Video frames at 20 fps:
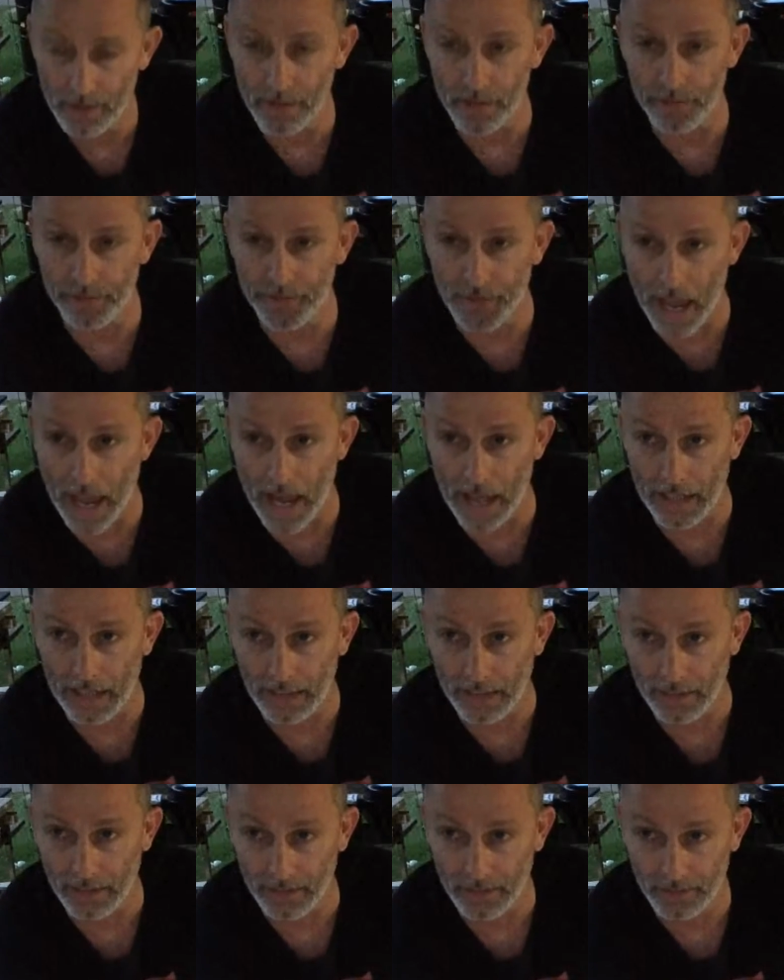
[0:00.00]
the
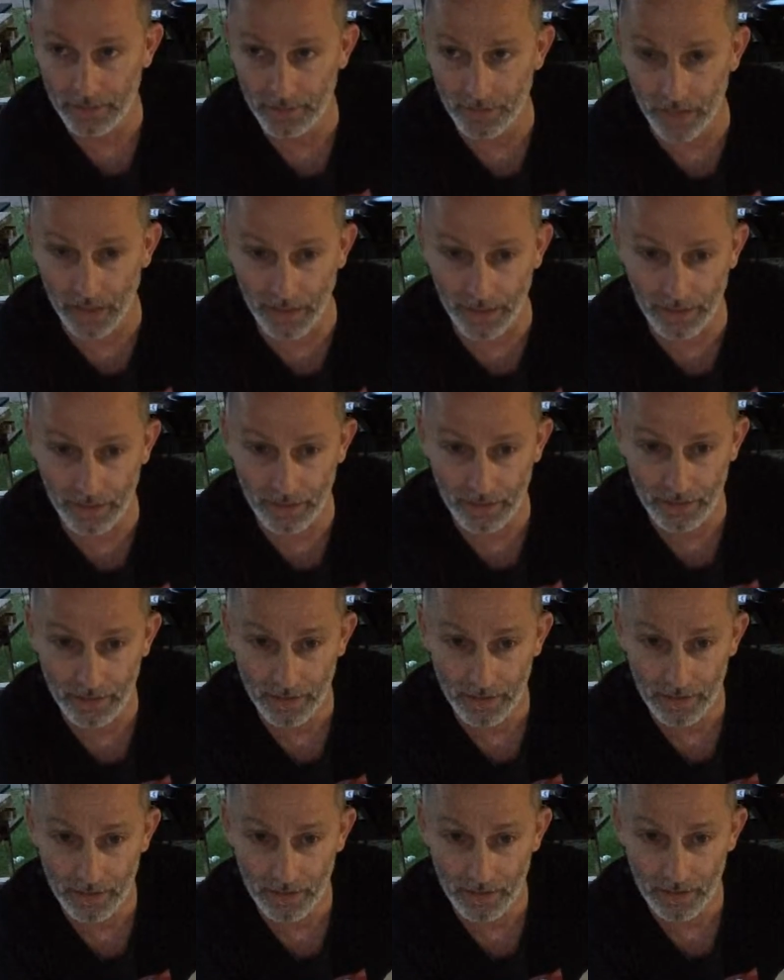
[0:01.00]
fatty, right?
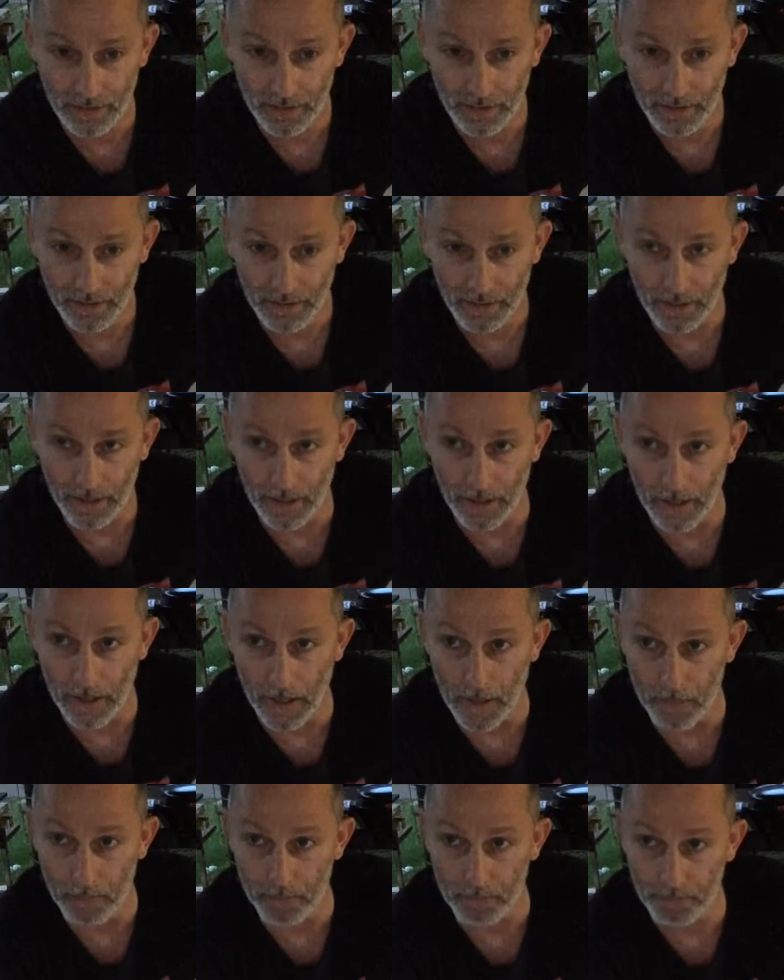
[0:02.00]

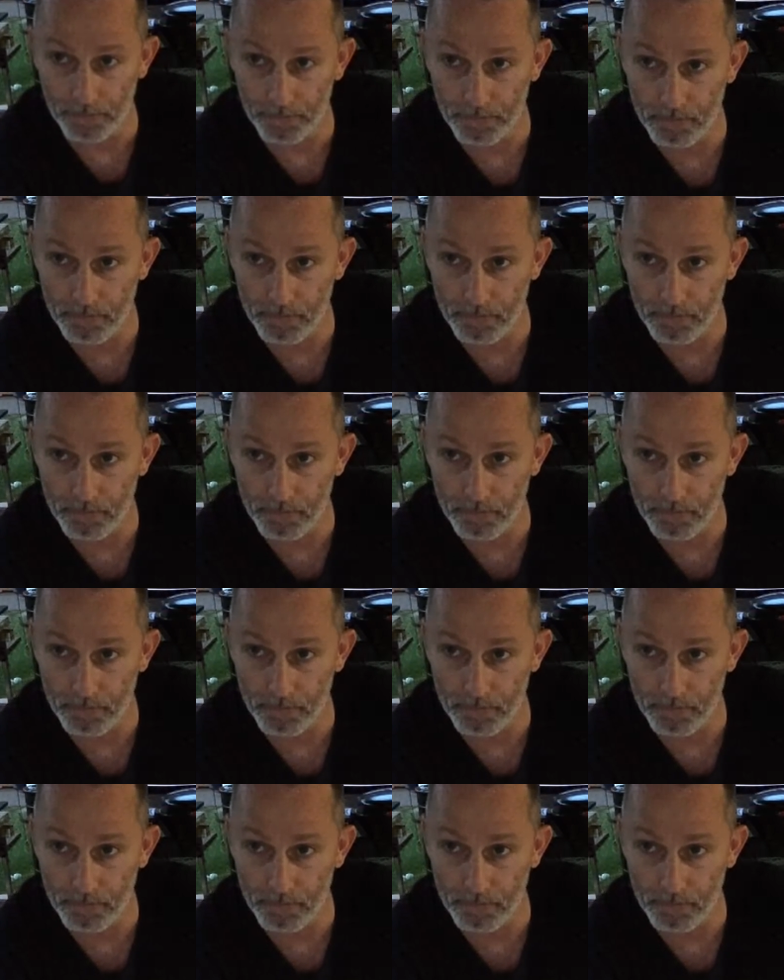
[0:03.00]
So